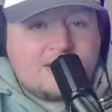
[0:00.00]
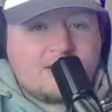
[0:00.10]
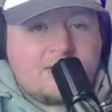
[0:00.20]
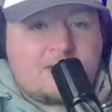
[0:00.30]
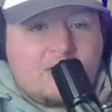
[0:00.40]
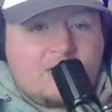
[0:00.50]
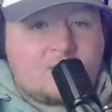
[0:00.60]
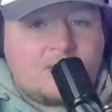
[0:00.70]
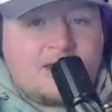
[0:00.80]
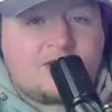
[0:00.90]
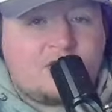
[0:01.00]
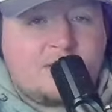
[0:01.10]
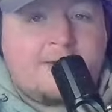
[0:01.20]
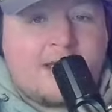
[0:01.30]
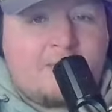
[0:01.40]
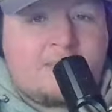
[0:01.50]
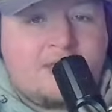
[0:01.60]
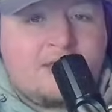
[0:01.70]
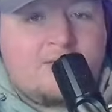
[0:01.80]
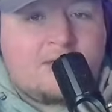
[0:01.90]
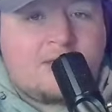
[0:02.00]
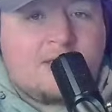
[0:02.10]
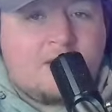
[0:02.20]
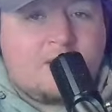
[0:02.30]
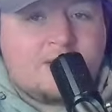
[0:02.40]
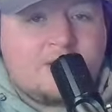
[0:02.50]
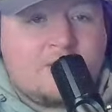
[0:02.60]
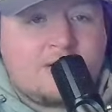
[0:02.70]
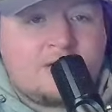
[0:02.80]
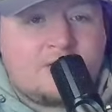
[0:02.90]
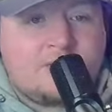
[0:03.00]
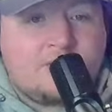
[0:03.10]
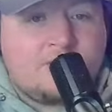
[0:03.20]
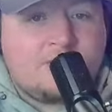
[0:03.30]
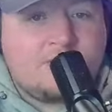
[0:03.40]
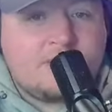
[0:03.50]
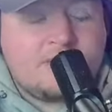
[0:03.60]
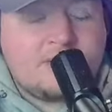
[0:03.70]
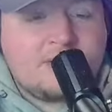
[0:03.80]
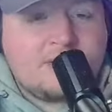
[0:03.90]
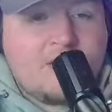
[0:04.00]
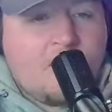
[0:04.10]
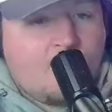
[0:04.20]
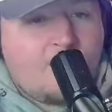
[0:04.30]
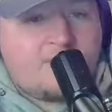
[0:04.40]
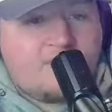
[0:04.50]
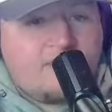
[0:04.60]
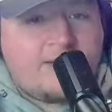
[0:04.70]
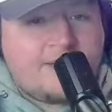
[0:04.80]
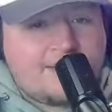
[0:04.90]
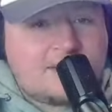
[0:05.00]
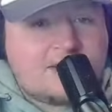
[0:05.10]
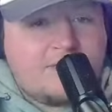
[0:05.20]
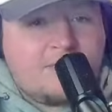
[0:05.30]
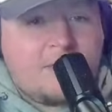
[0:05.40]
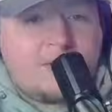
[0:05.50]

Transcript: the close relationship he had with Neil is going to hurt this, but